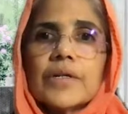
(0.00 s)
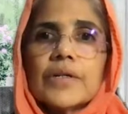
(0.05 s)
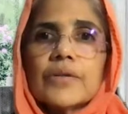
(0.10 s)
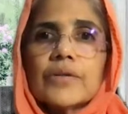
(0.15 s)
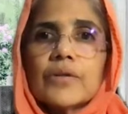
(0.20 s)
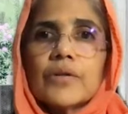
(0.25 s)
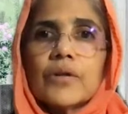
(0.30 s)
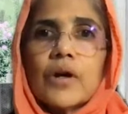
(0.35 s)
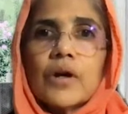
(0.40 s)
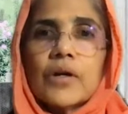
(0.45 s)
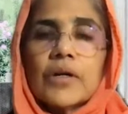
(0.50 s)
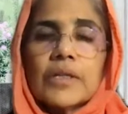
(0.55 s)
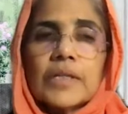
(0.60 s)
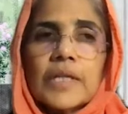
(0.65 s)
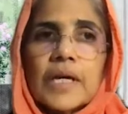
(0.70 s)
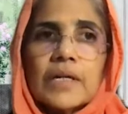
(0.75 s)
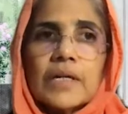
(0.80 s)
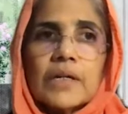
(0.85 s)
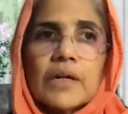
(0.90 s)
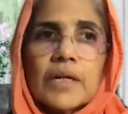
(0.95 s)
No longer,
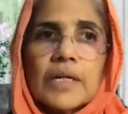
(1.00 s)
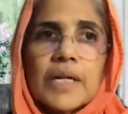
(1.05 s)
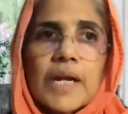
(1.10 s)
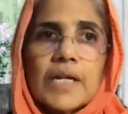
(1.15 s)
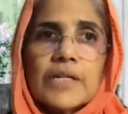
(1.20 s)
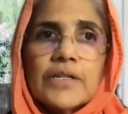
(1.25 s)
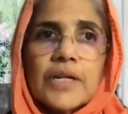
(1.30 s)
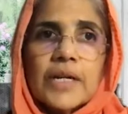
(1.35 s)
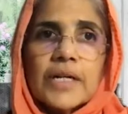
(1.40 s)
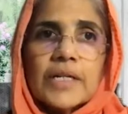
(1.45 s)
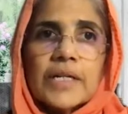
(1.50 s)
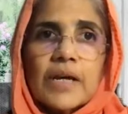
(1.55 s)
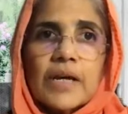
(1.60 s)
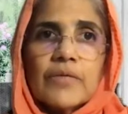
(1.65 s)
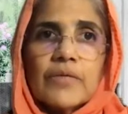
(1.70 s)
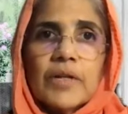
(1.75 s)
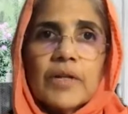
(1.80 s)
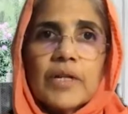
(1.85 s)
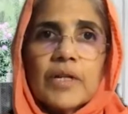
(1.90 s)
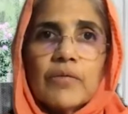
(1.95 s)
they are not
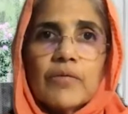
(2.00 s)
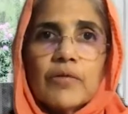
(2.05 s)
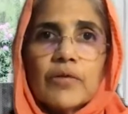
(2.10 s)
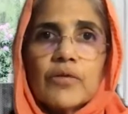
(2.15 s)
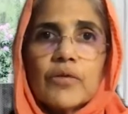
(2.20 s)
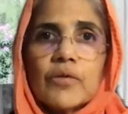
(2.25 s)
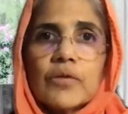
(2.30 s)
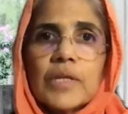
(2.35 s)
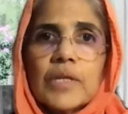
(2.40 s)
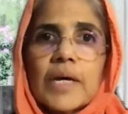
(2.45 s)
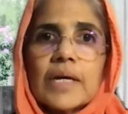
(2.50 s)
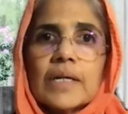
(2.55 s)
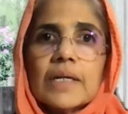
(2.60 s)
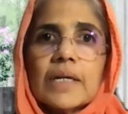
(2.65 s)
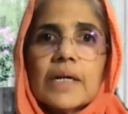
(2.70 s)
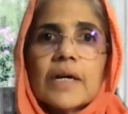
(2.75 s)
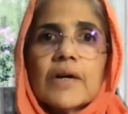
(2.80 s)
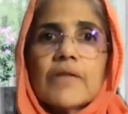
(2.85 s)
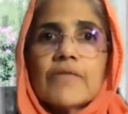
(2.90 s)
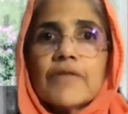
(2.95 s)
adjectival, even though they are
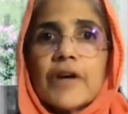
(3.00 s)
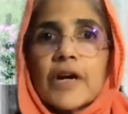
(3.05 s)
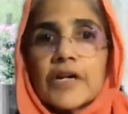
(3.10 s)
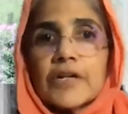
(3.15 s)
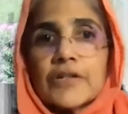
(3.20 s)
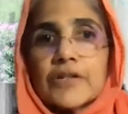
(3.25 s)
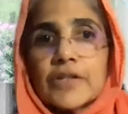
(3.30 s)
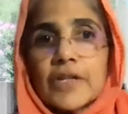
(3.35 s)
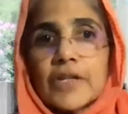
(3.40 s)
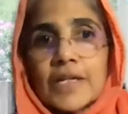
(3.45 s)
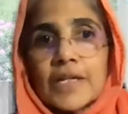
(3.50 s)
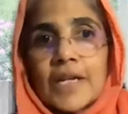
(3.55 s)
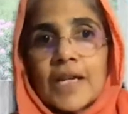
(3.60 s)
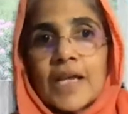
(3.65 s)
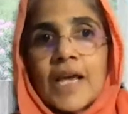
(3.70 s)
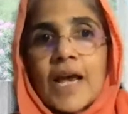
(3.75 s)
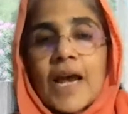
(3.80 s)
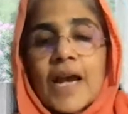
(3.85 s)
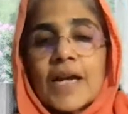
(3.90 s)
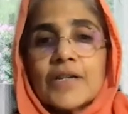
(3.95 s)

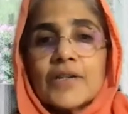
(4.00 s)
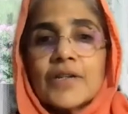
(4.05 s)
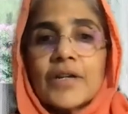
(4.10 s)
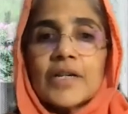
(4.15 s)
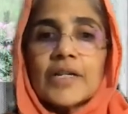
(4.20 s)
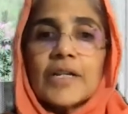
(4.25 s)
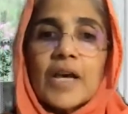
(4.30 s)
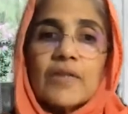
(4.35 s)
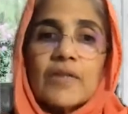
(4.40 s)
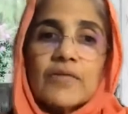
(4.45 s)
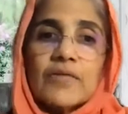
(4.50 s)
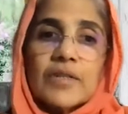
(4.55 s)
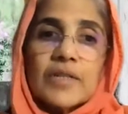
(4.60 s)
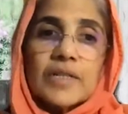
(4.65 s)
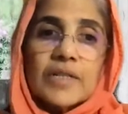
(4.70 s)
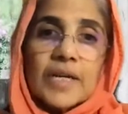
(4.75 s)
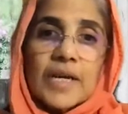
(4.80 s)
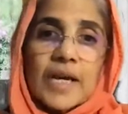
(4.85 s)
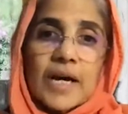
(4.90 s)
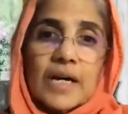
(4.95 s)
functionally adjectival,
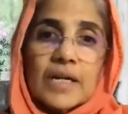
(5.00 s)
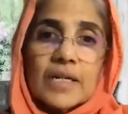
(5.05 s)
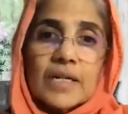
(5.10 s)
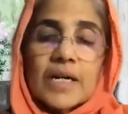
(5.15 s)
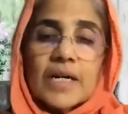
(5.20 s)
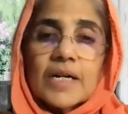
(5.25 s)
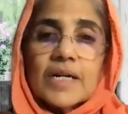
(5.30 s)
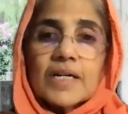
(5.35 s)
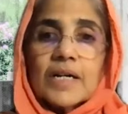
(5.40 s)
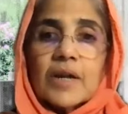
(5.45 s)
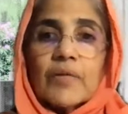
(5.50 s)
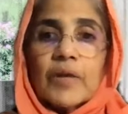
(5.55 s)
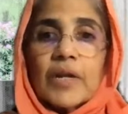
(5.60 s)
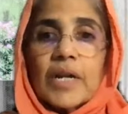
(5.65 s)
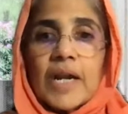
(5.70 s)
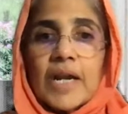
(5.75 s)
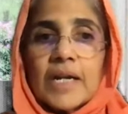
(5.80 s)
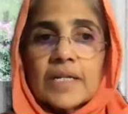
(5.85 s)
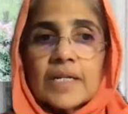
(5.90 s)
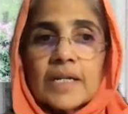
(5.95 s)
they are
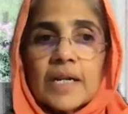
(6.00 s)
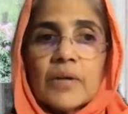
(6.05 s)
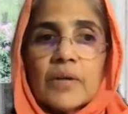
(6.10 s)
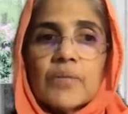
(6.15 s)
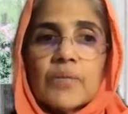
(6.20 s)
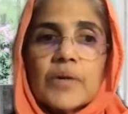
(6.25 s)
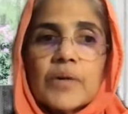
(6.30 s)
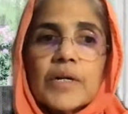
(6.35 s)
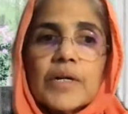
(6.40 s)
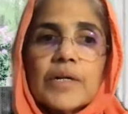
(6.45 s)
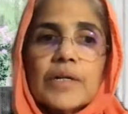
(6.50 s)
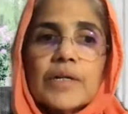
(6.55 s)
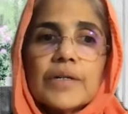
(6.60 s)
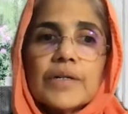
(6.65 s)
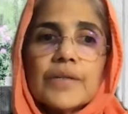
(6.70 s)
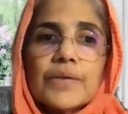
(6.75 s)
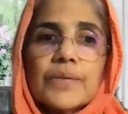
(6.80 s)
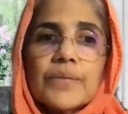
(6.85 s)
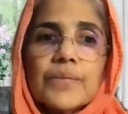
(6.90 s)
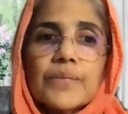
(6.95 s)
revelatory
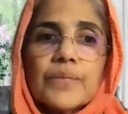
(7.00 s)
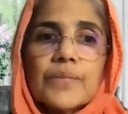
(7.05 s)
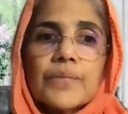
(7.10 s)
words.